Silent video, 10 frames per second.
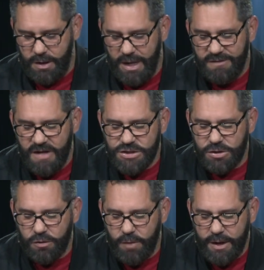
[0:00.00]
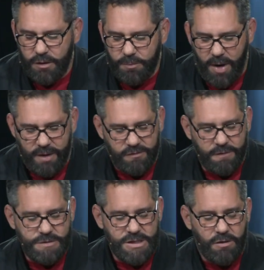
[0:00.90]
Intentional regular practices
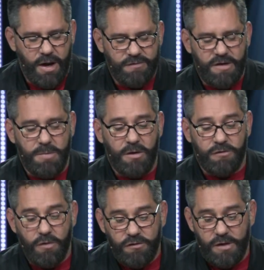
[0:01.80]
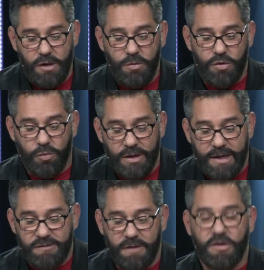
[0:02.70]
of generosity have been associated with the
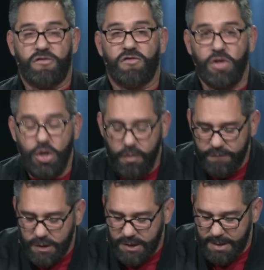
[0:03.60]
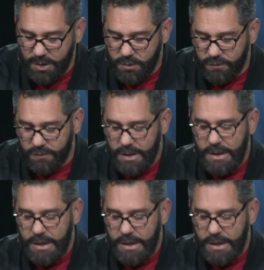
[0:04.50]
release of a slew of good chemicals,